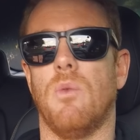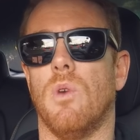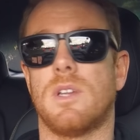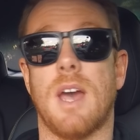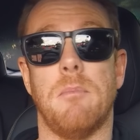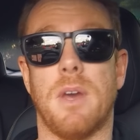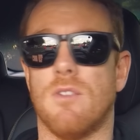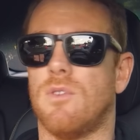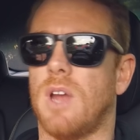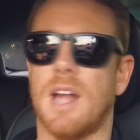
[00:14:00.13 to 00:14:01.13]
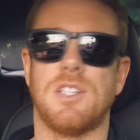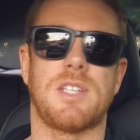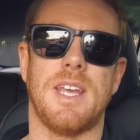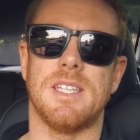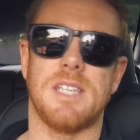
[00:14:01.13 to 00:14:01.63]
worked out better for you. I just
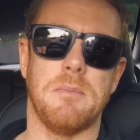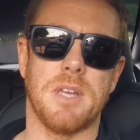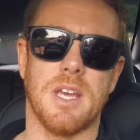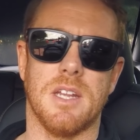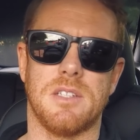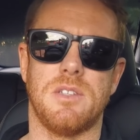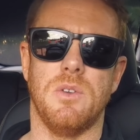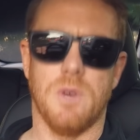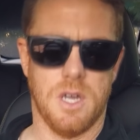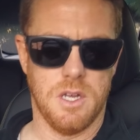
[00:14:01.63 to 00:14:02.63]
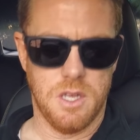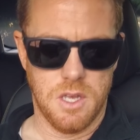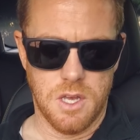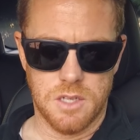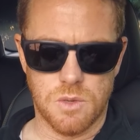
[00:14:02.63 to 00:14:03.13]
can't seem to get it to
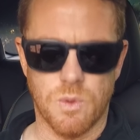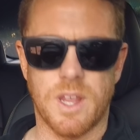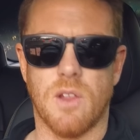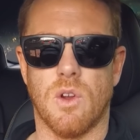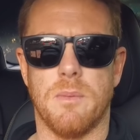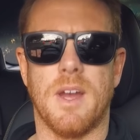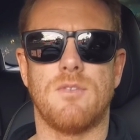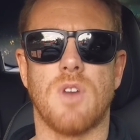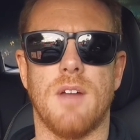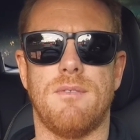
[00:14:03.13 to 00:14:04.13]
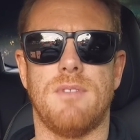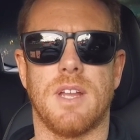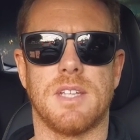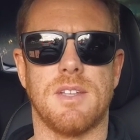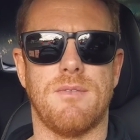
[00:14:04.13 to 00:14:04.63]
really alert me. I've tried, like
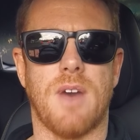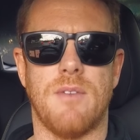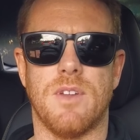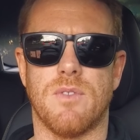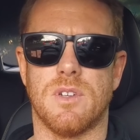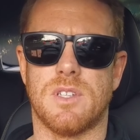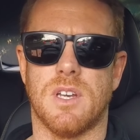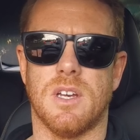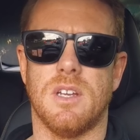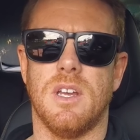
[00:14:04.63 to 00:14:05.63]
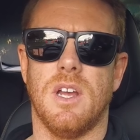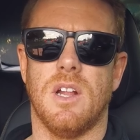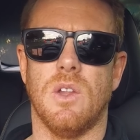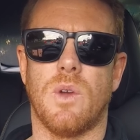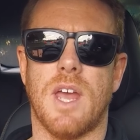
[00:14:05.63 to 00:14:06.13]
I said, 5 different
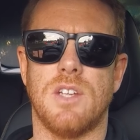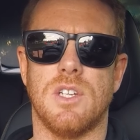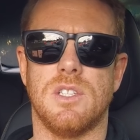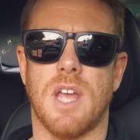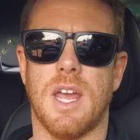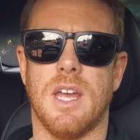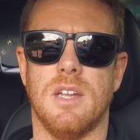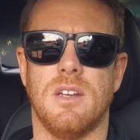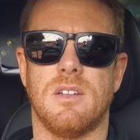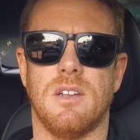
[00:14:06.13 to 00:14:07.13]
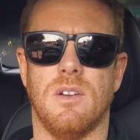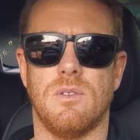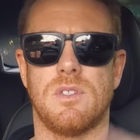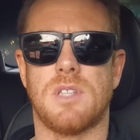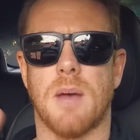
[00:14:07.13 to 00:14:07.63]
locations, and
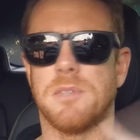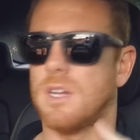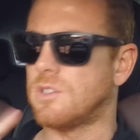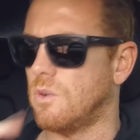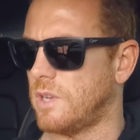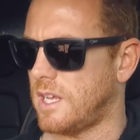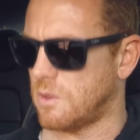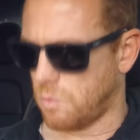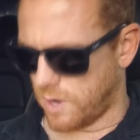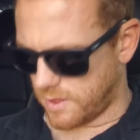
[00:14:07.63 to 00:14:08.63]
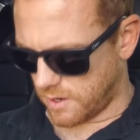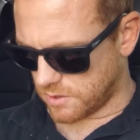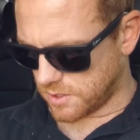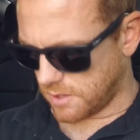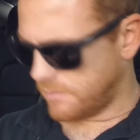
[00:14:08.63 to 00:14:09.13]
stop signs going either way there.
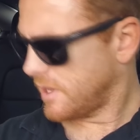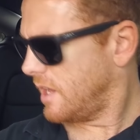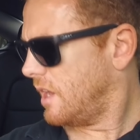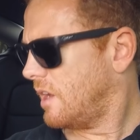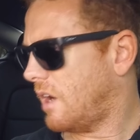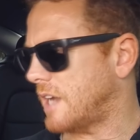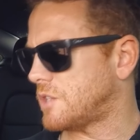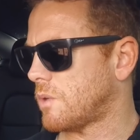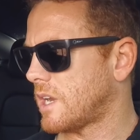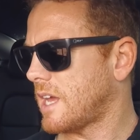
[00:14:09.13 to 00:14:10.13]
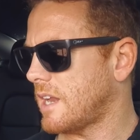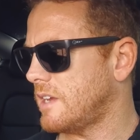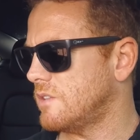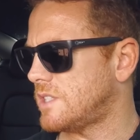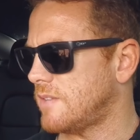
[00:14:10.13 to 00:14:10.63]
So. All right, so we're gonna get out here
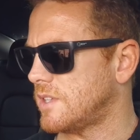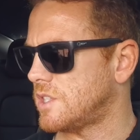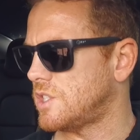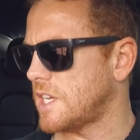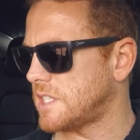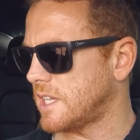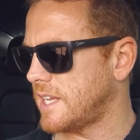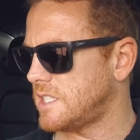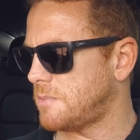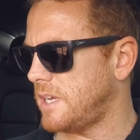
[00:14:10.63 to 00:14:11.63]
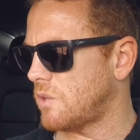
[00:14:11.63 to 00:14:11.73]
and see if this adjacent lane speed